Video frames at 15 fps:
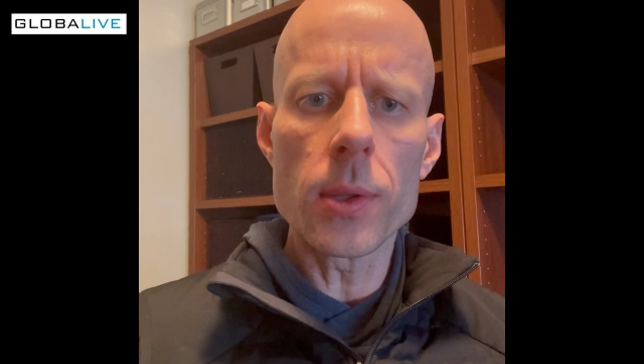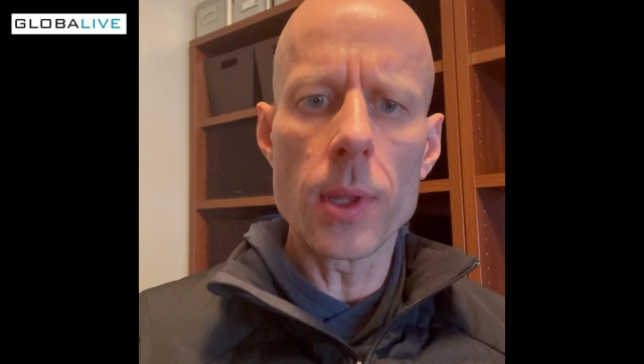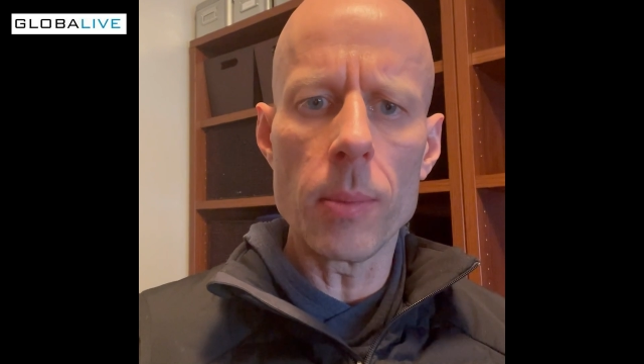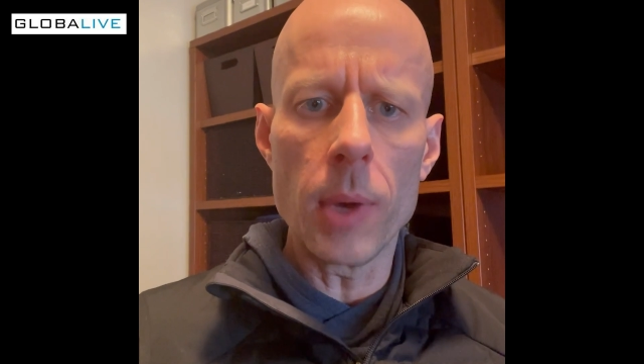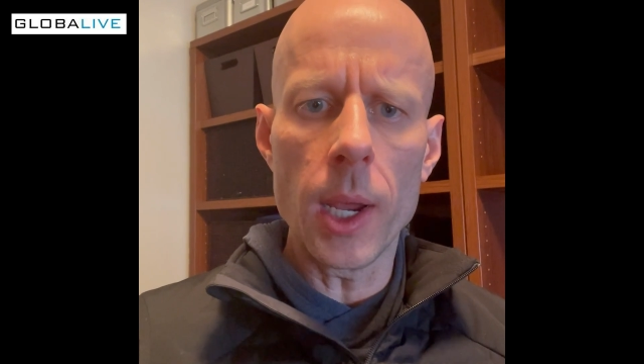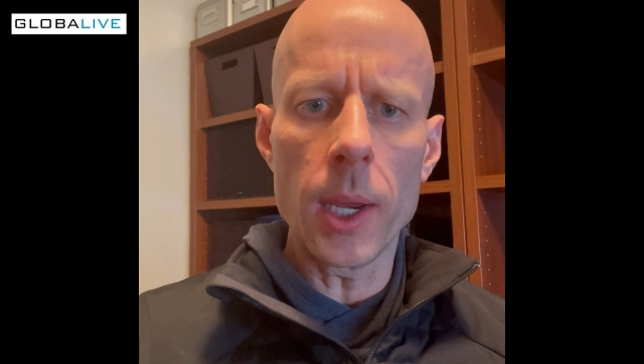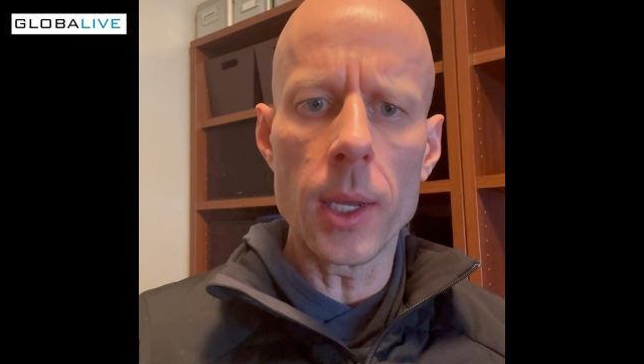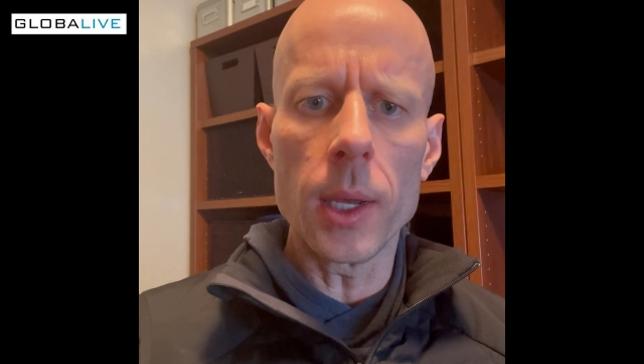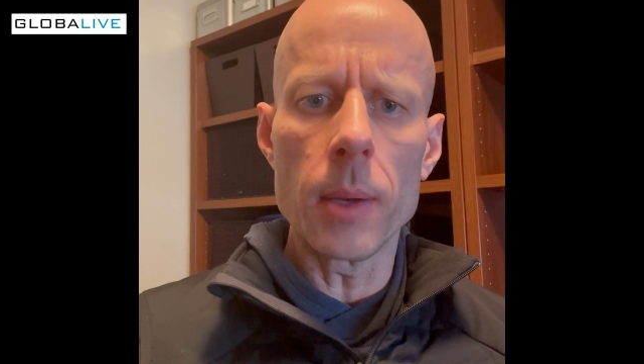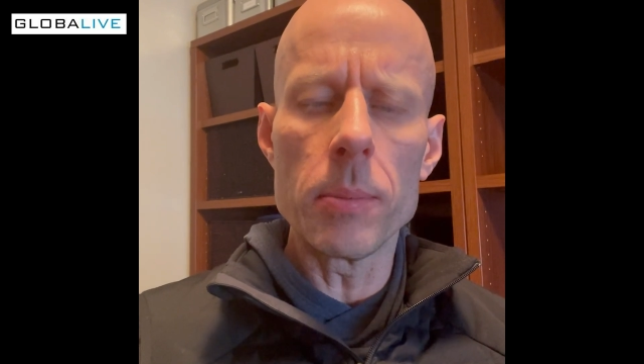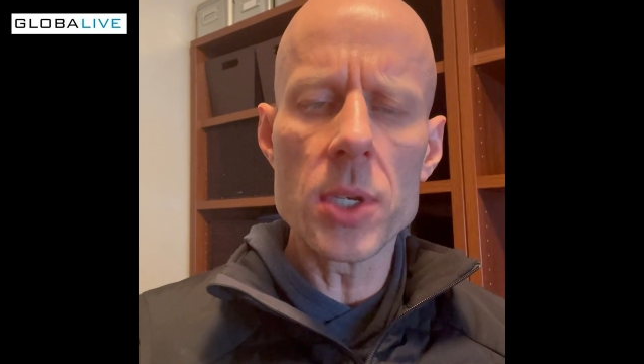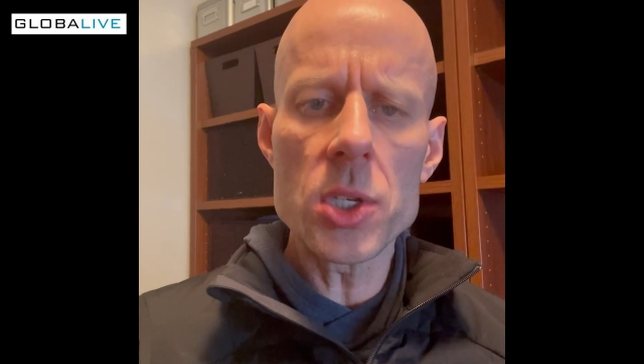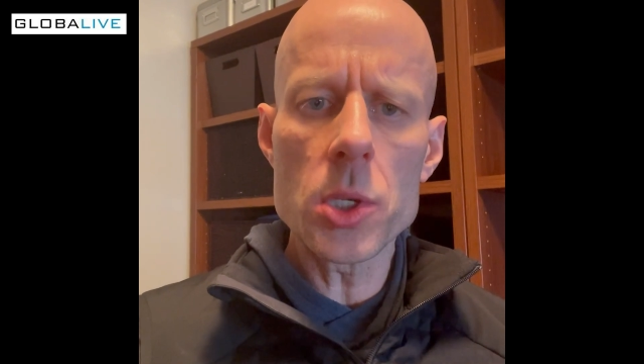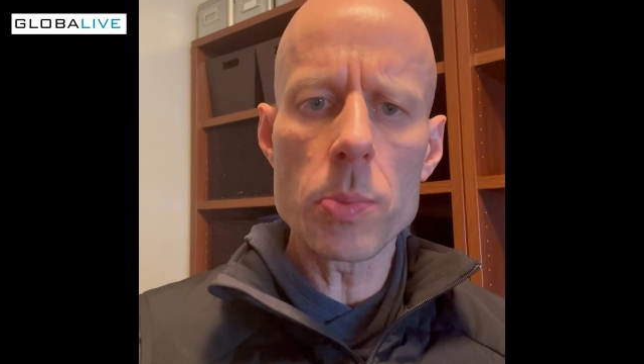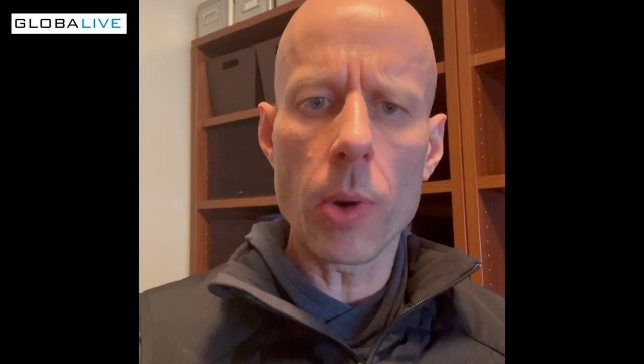that my uh,
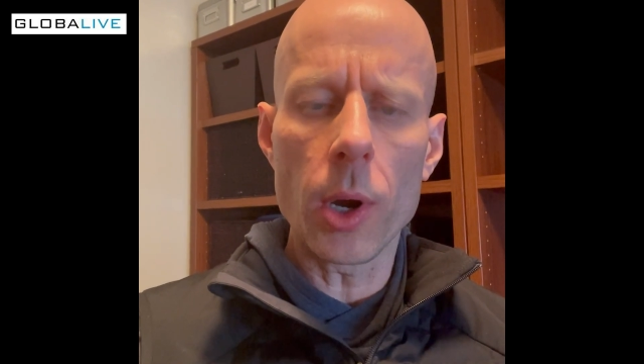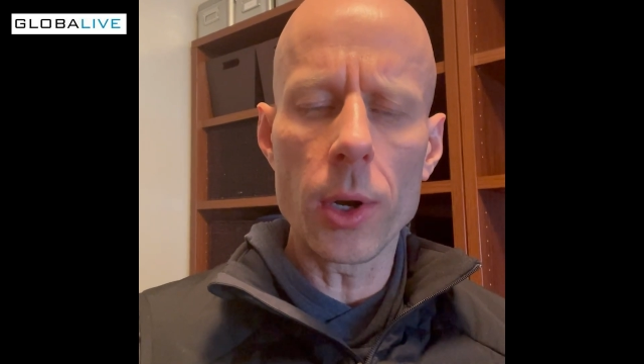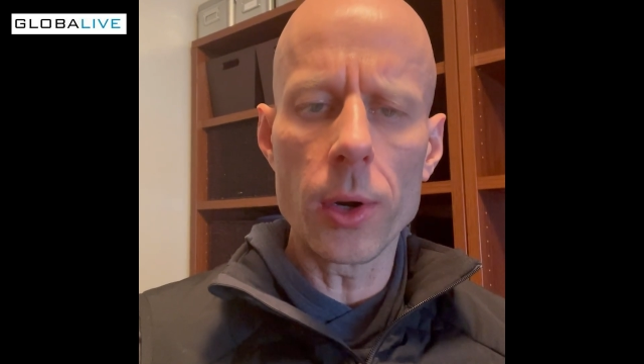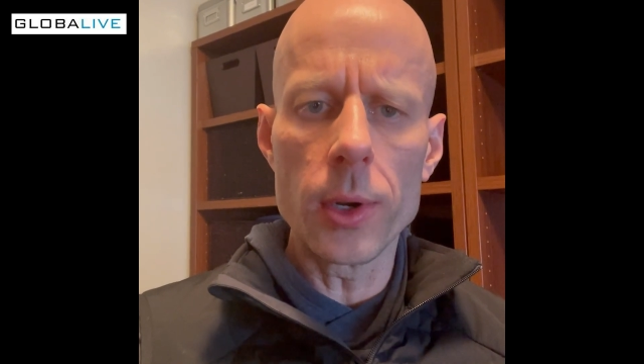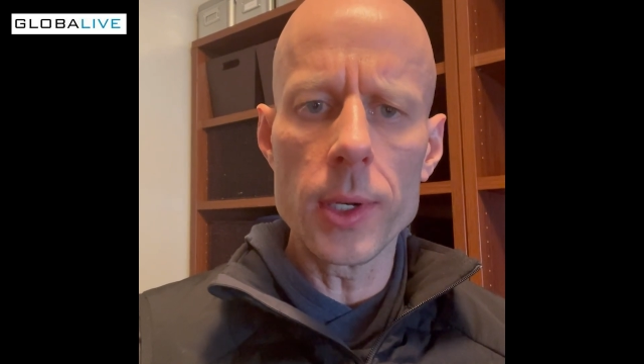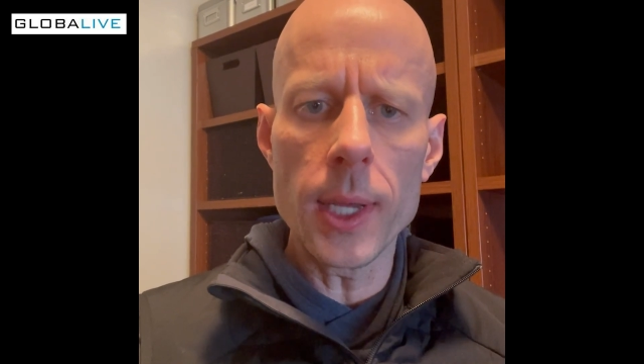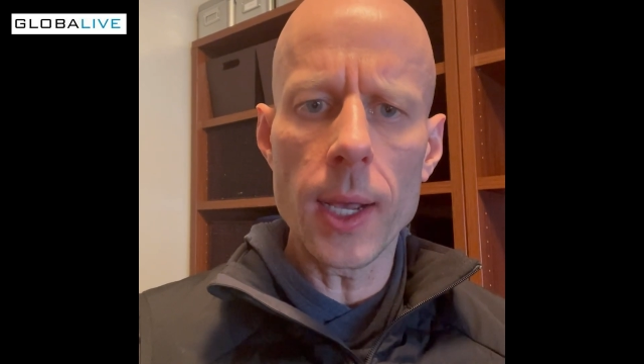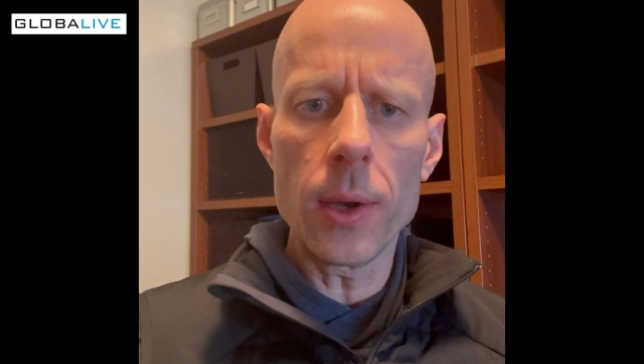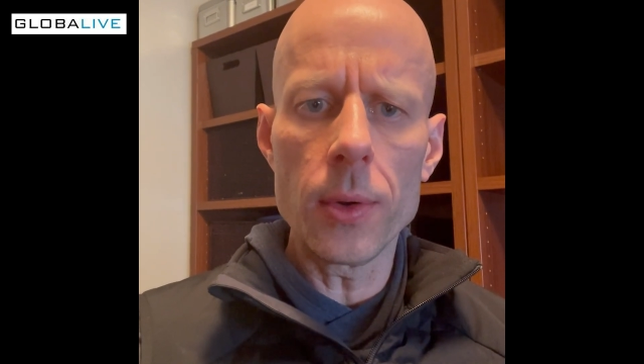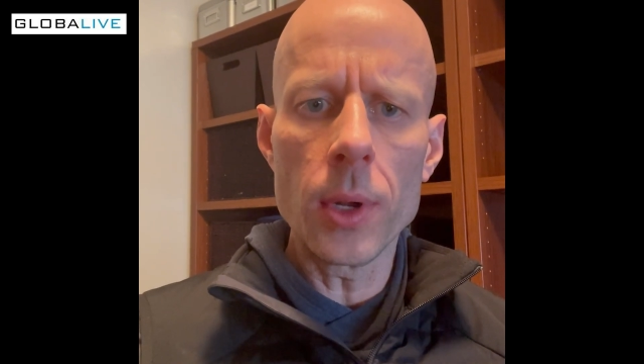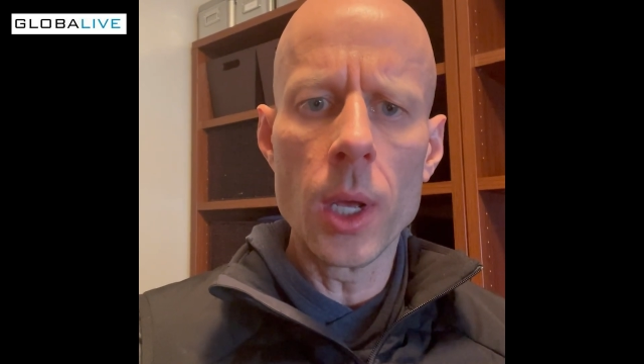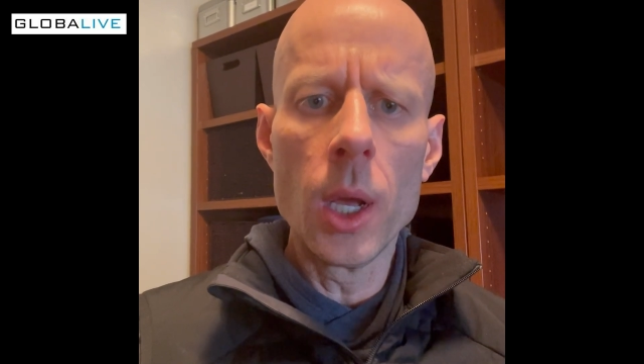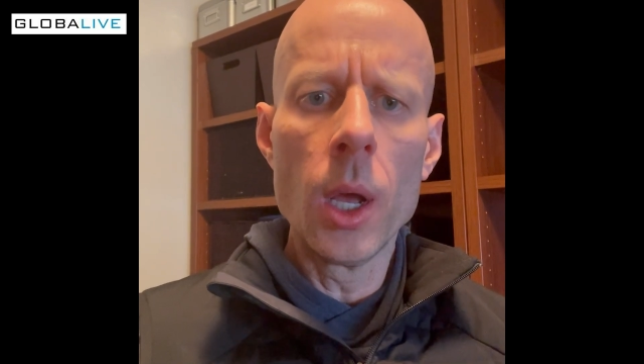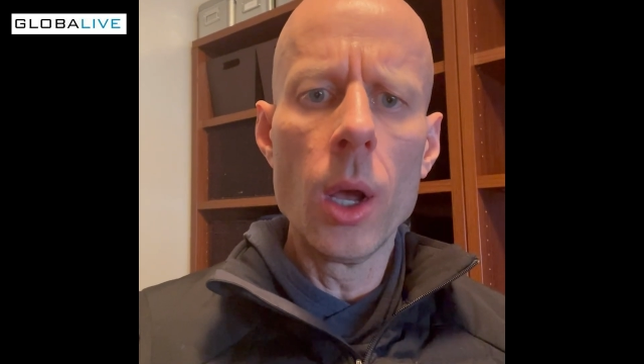business partner endowed,